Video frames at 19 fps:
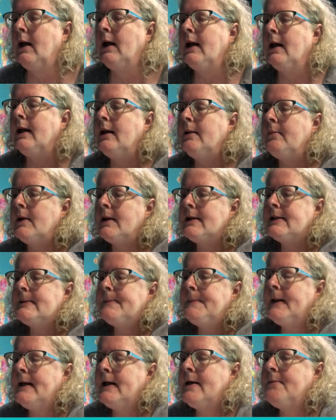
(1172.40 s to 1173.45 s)
In my
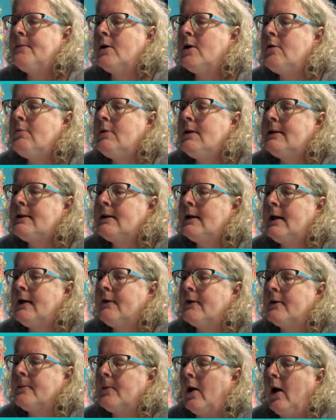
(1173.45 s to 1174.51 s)
spare moments, I have
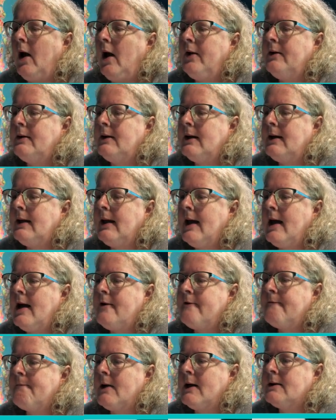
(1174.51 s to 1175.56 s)
compiled an account
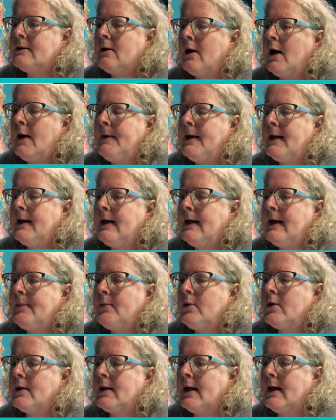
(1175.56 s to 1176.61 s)
of my time at Camp
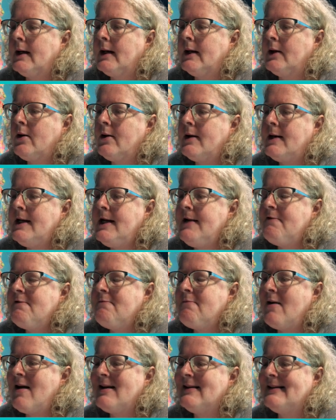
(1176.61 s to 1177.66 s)
Morgana. Not even
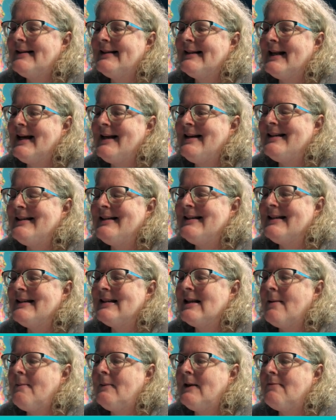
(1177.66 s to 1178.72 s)
my slender
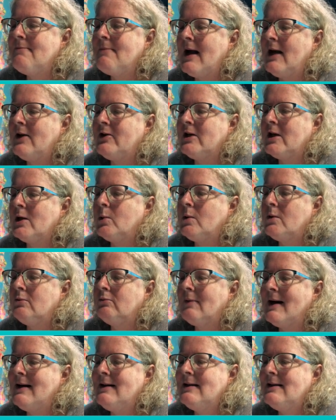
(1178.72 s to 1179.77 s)
dissembling magic will
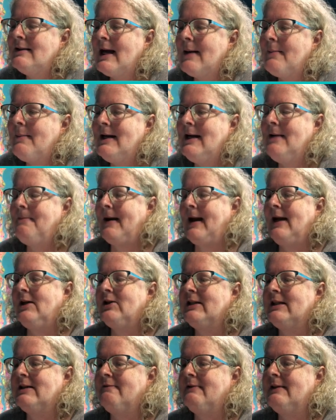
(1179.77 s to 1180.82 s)
render that many
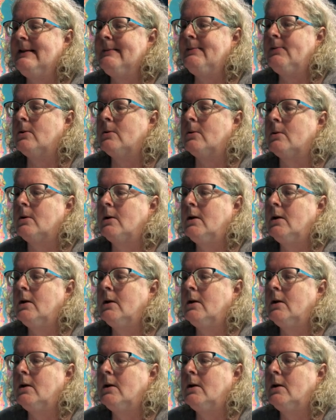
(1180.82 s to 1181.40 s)
pages invisible.